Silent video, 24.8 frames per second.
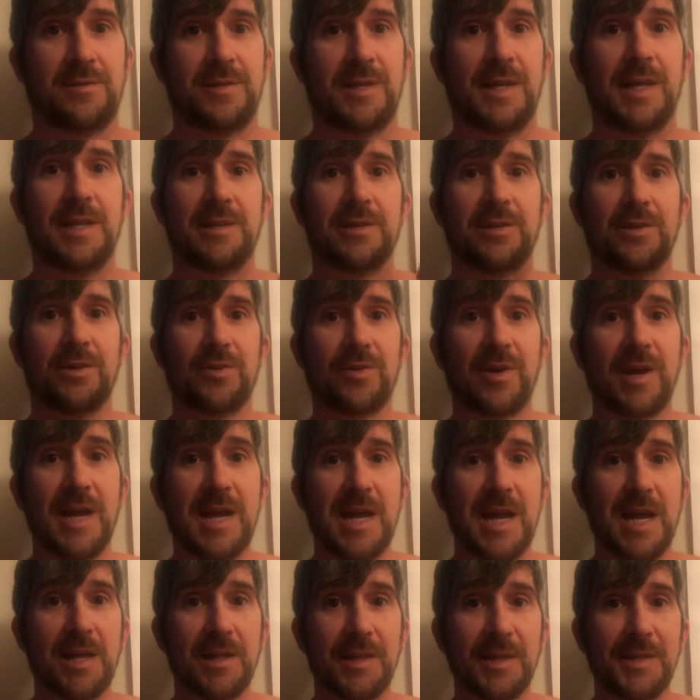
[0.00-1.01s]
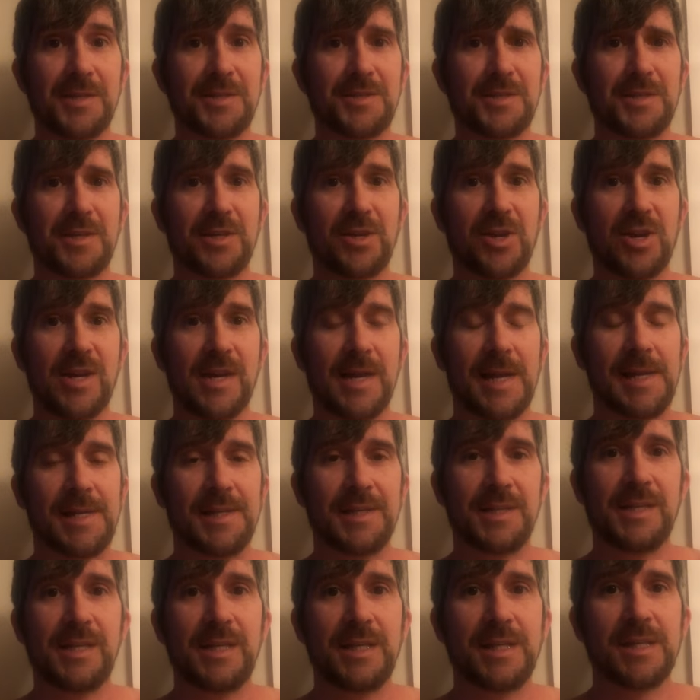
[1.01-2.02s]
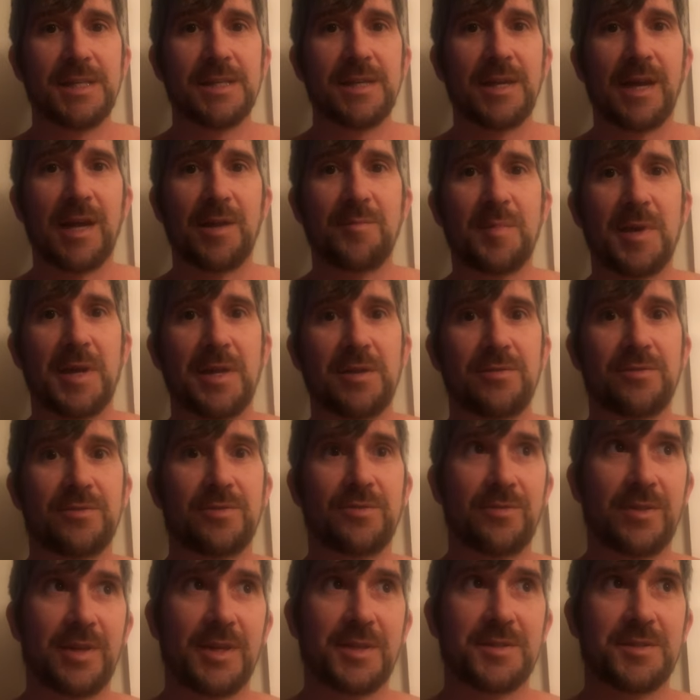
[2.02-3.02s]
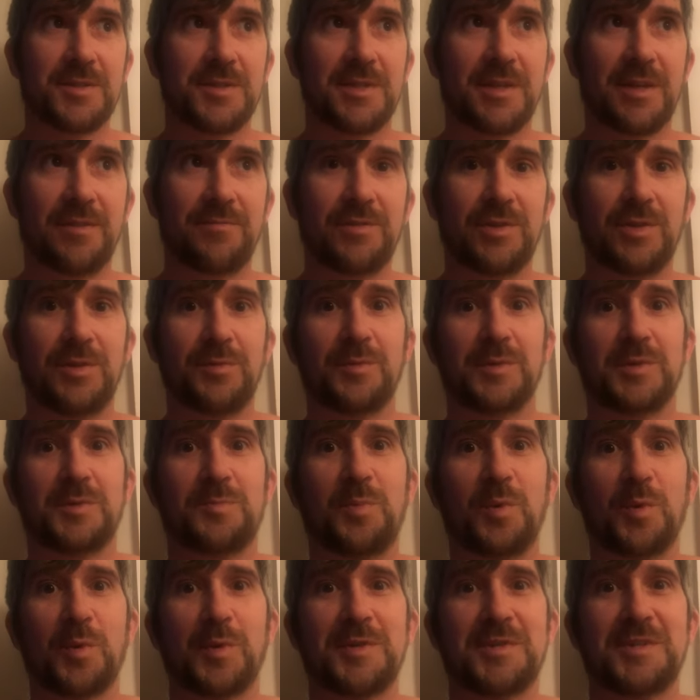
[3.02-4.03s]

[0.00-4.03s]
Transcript: and Lecrae, L E C R A E, I met in 2007, who was born